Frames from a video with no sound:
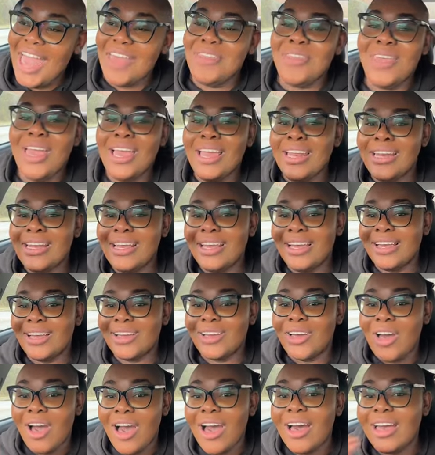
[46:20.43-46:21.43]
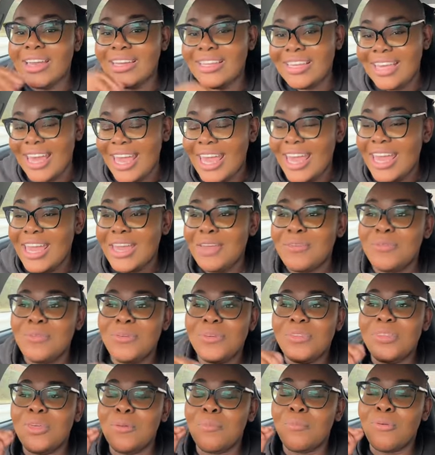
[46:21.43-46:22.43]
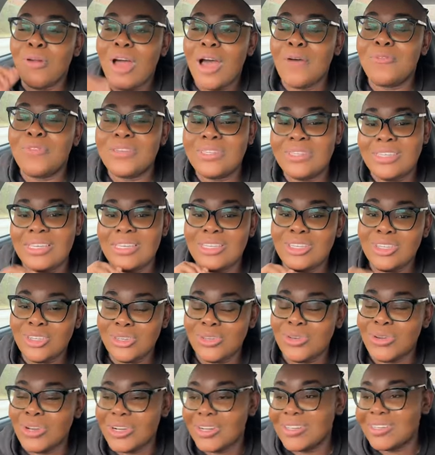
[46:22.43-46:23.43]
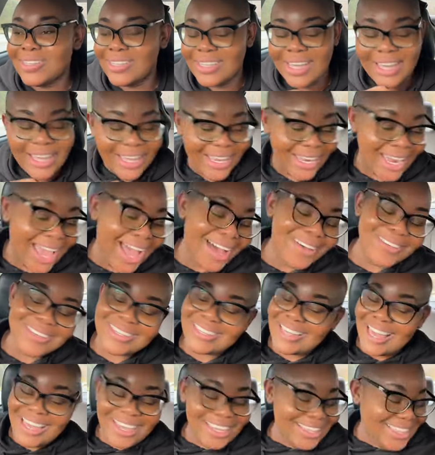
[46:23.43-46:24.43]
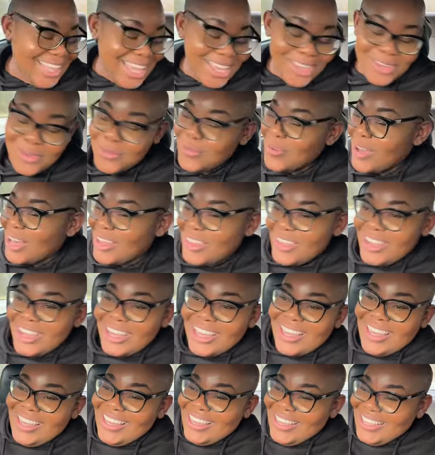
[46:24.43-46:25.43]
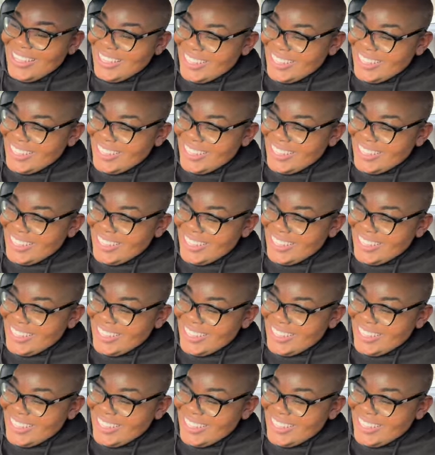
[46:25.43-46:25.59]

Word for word: And then God gave the prophecy to her son. I was like, thank you, Father.